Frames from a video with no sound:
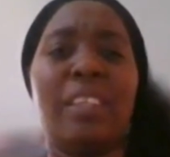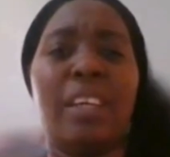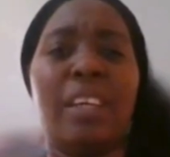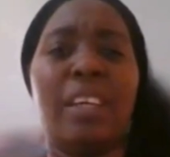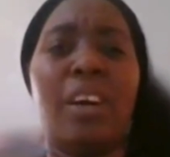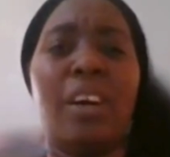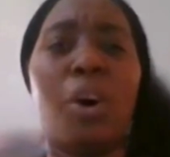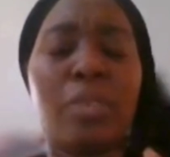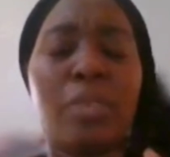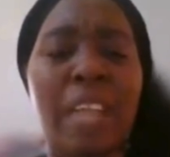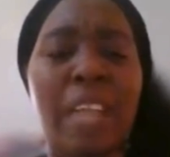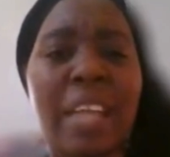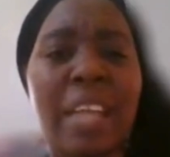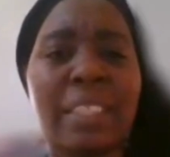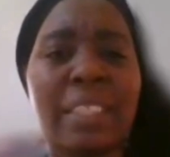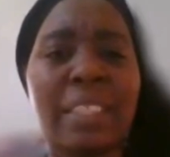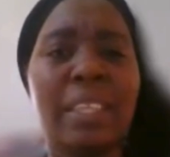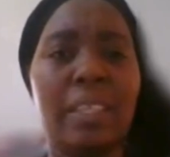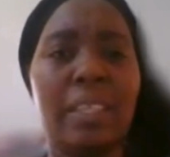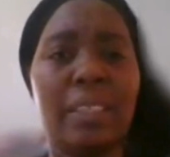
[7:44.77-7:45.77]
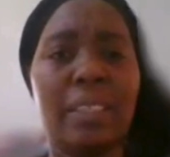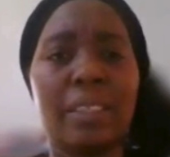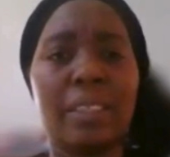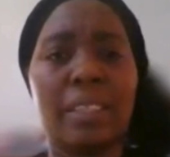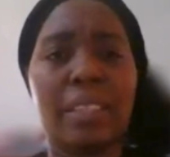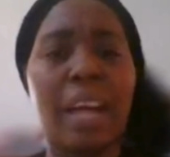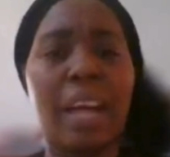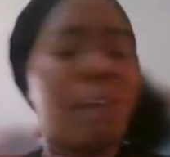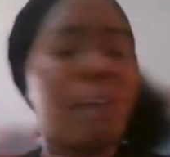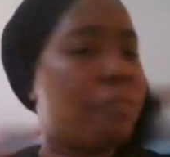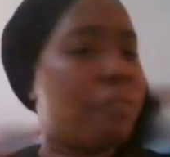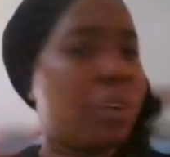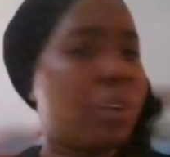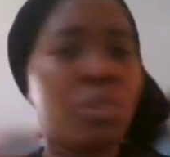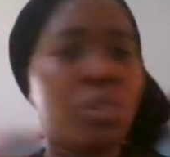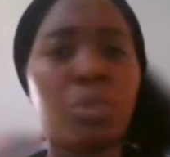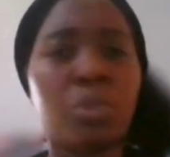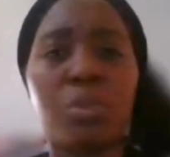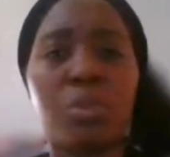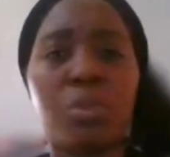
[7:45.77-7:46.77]
on that day avoid
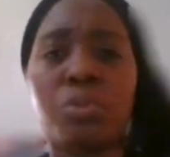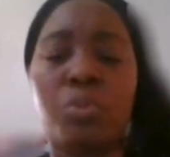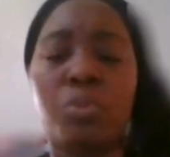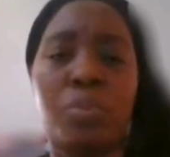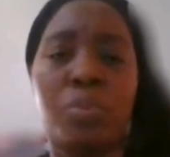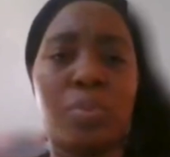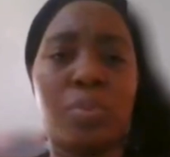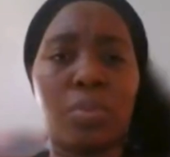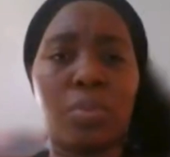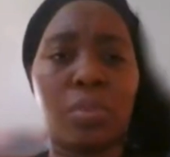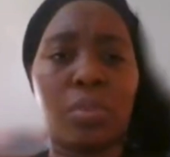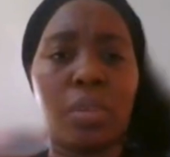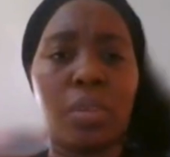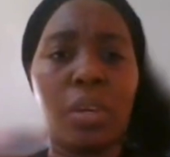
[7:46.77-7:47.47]
all those groups